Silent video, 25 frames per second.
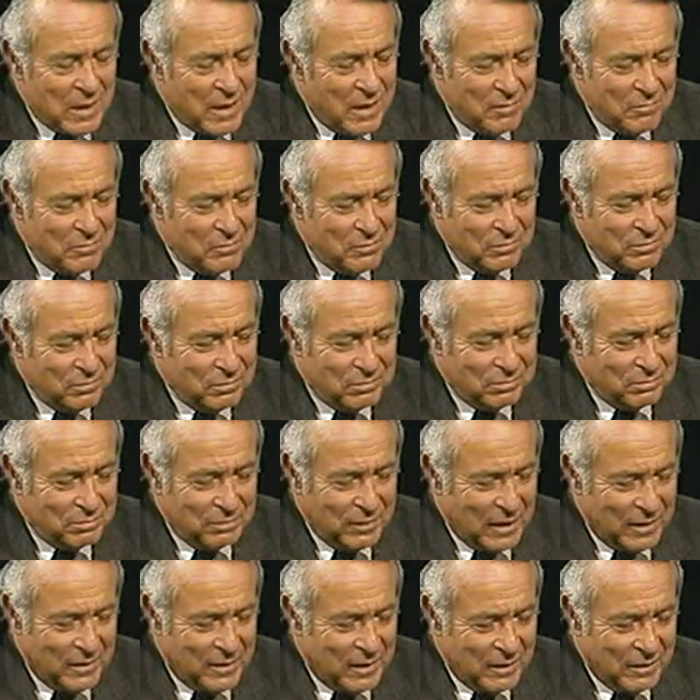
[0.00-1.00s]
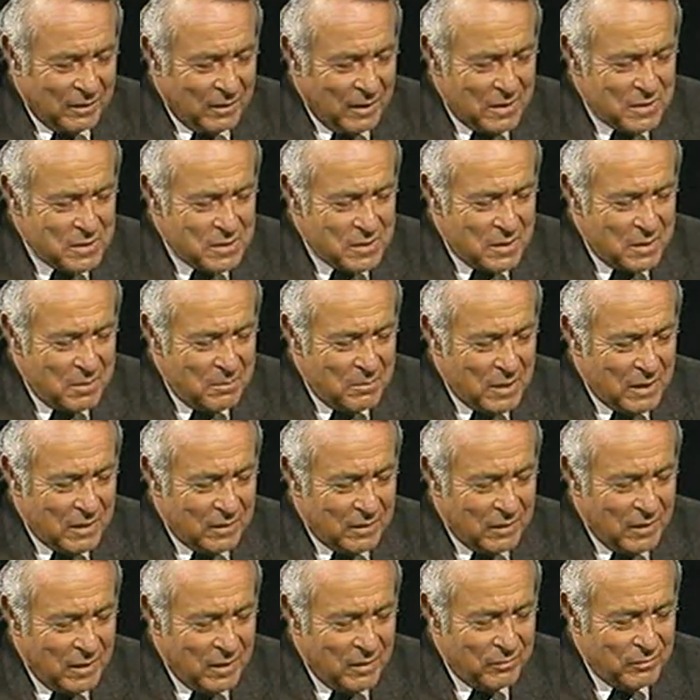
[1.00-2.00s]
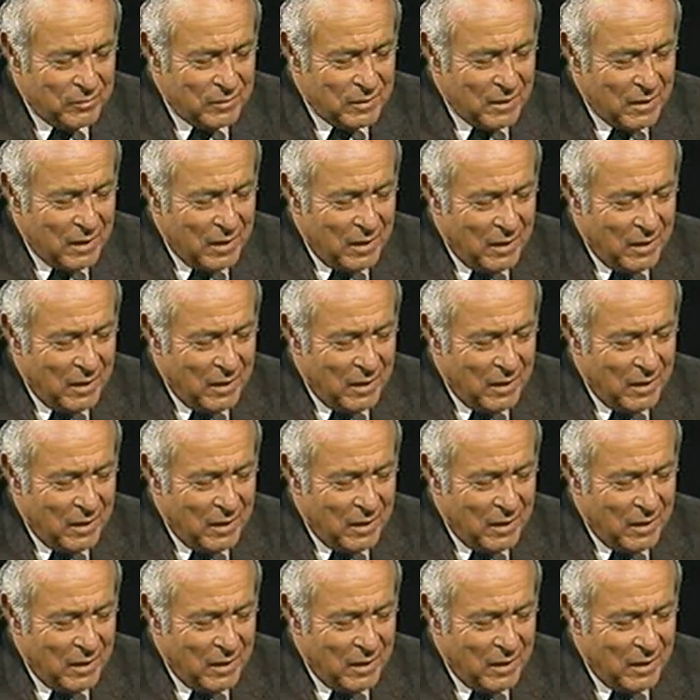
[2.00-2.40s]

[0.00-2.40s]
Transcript: have, I think, less than a minute left.